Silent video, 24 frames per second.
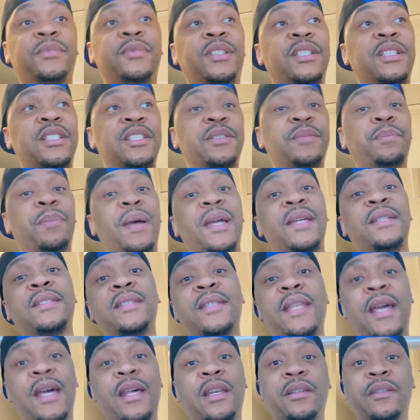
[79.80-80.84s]
It's based
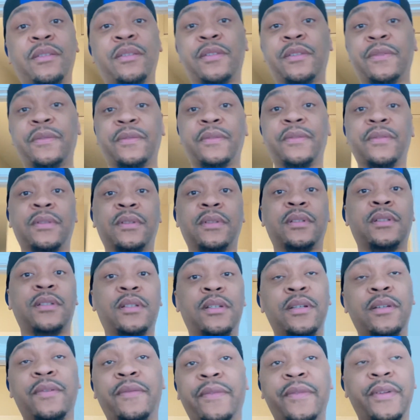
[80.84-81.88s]
out of
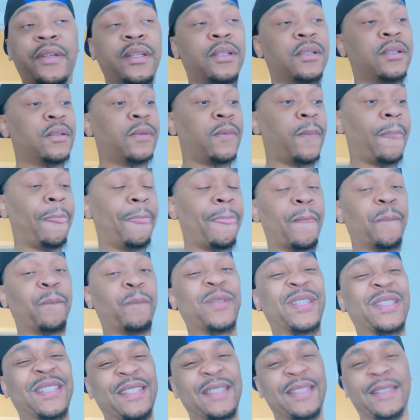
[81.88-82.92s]
Cookeville,
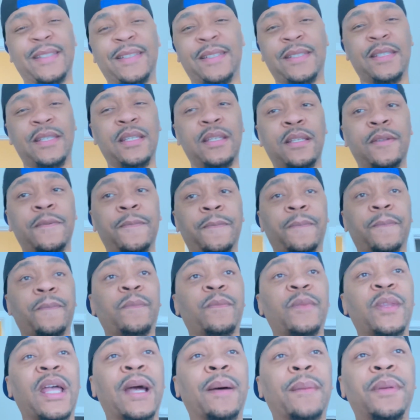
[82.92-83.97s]
Tennessee,
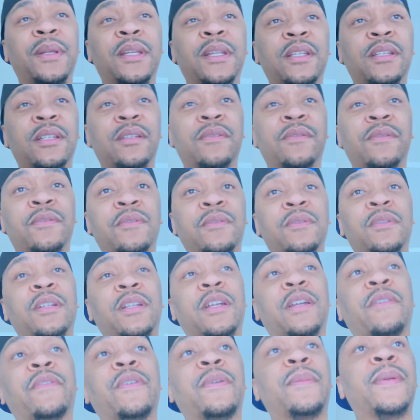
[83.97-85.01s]
I believe,
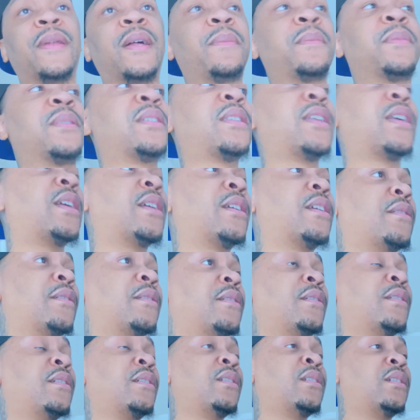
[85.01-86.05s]
if I'm not mistaken.
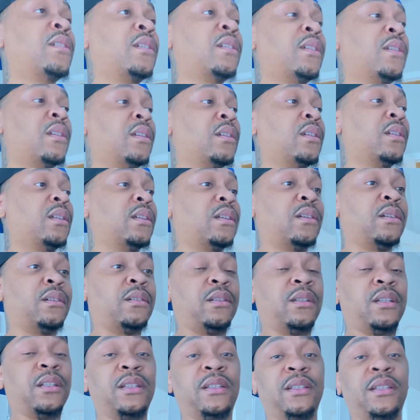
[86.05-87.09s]

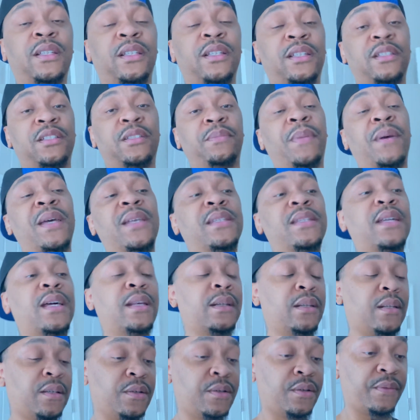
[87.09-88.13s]
Yeah, it's based out
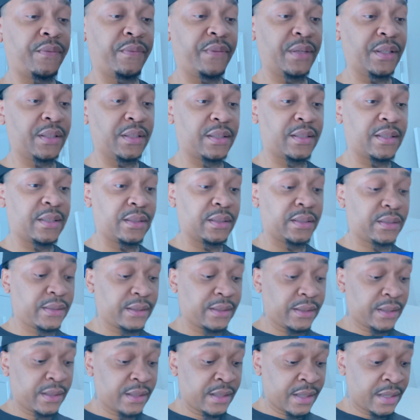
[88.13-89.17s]
of Cookeville,
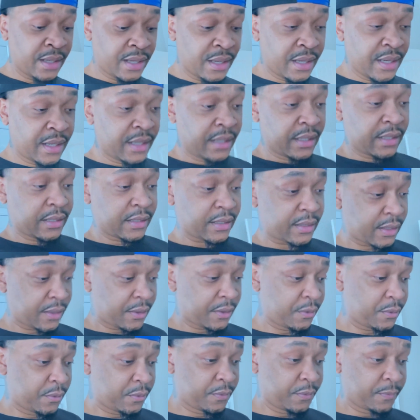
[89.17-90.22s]
Tennessee. So,